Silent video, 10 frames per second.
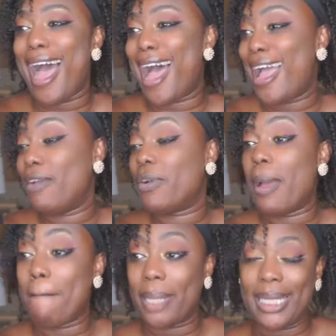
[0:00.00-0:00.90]
I've
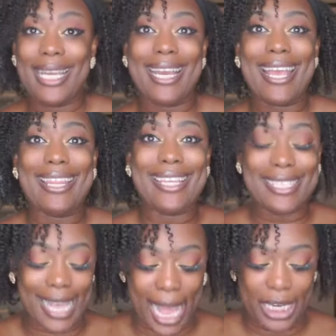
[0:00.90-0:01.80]
completed
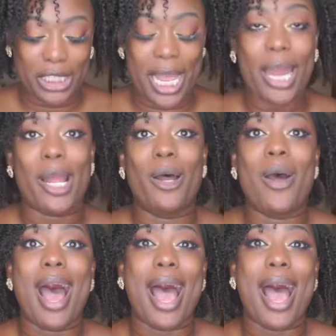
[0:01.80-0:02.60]
this eyeshadow.